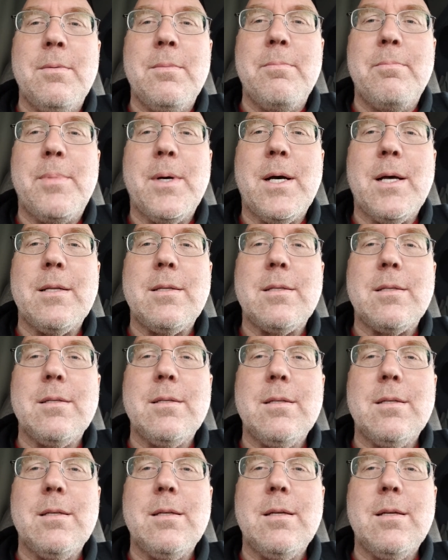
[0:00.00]
But
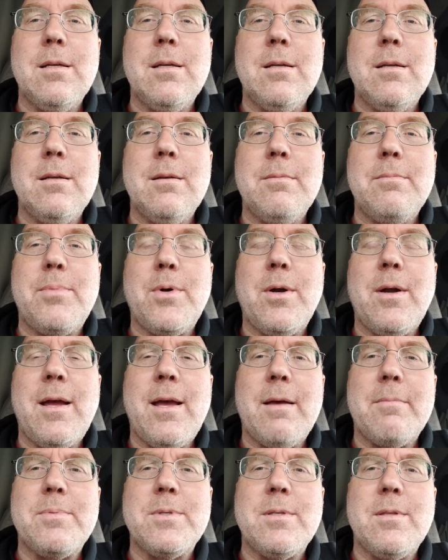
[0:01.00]

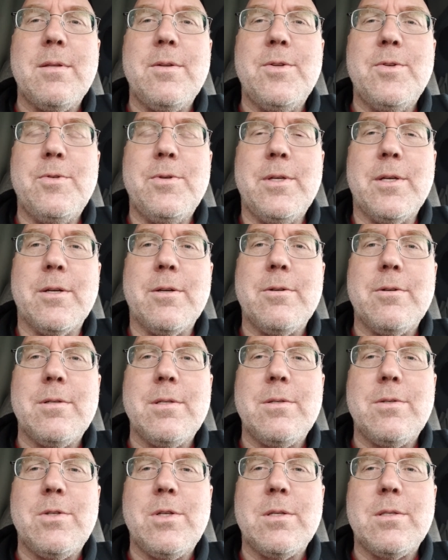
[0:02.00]
perhaps the new year
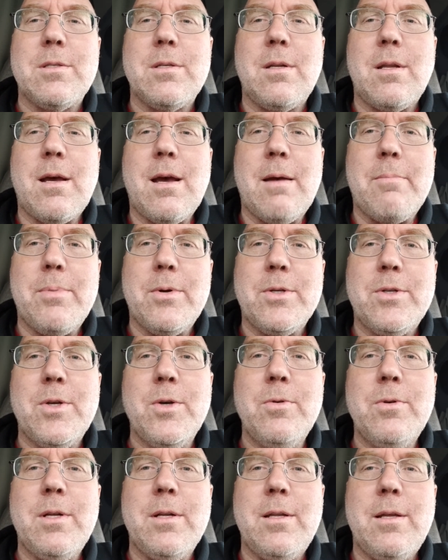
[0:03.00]
is just an
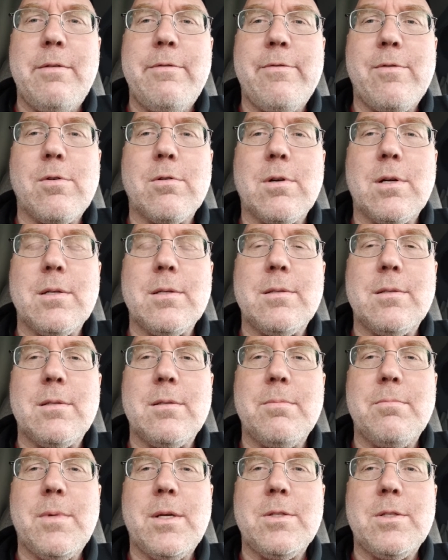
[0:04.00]
opportunity for us,
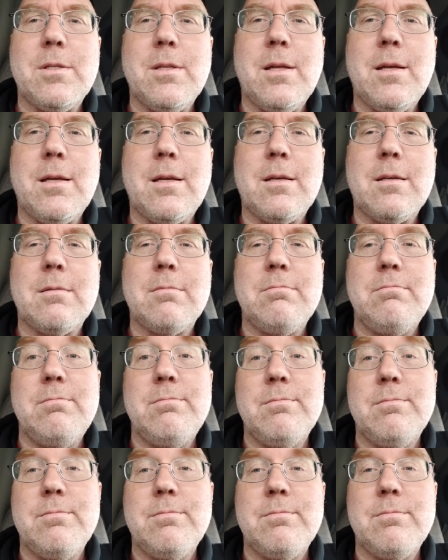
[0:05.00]
much like
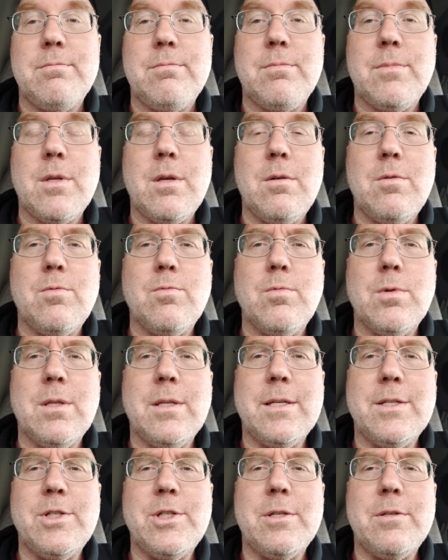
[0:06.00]

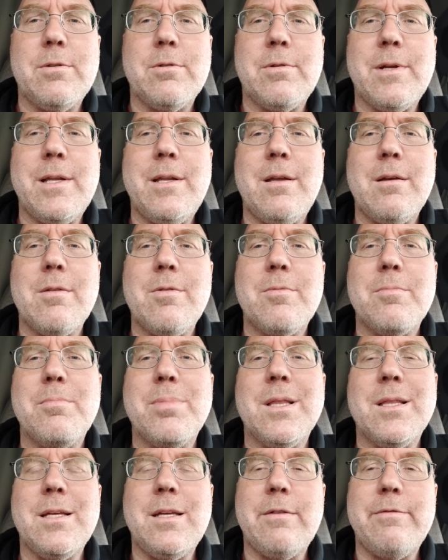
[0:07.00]
religion or any other
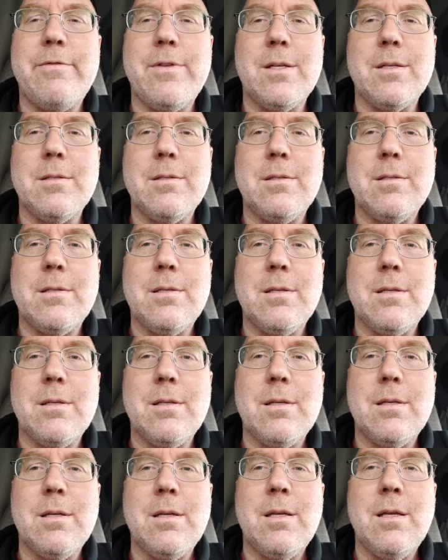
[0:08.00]
belief is,
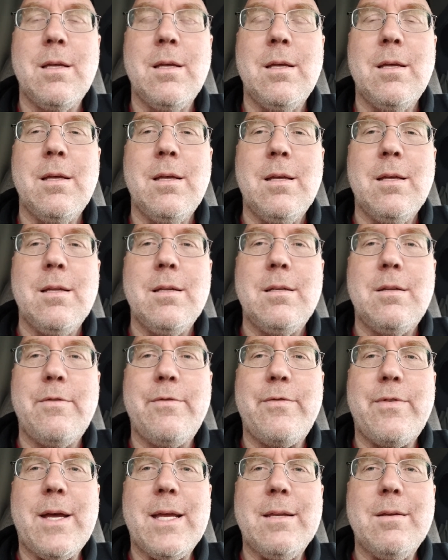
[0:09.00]
to
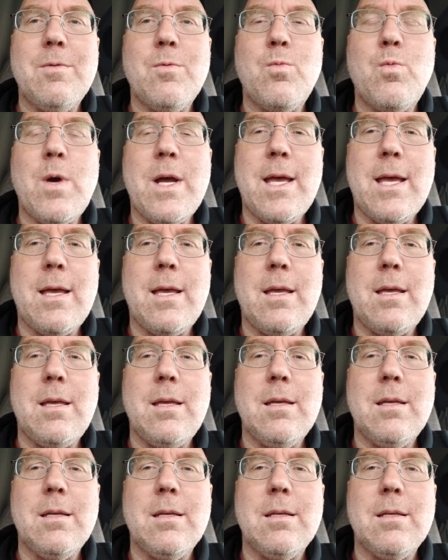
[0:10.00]
find a
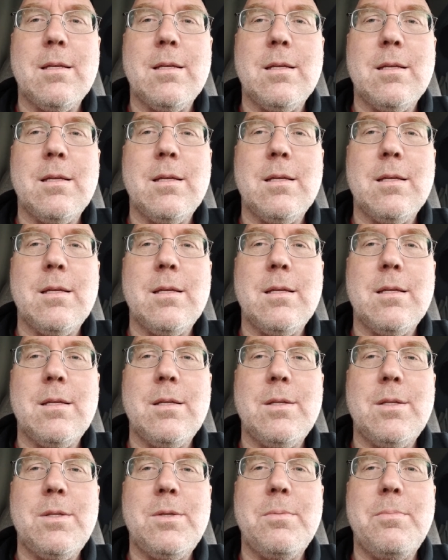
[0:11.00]
way
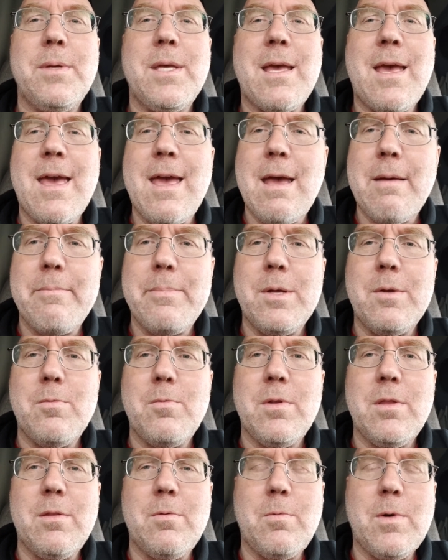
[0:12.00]
to be happy
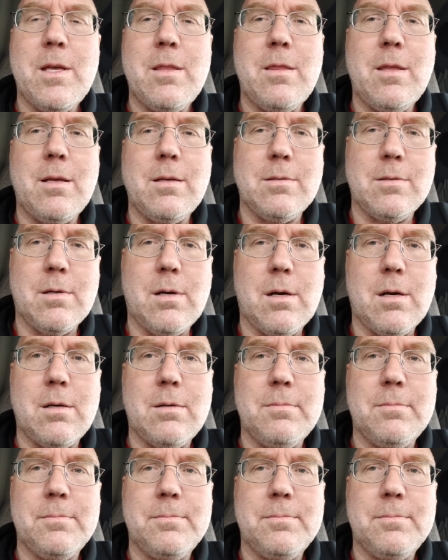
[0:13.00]
with the way things are.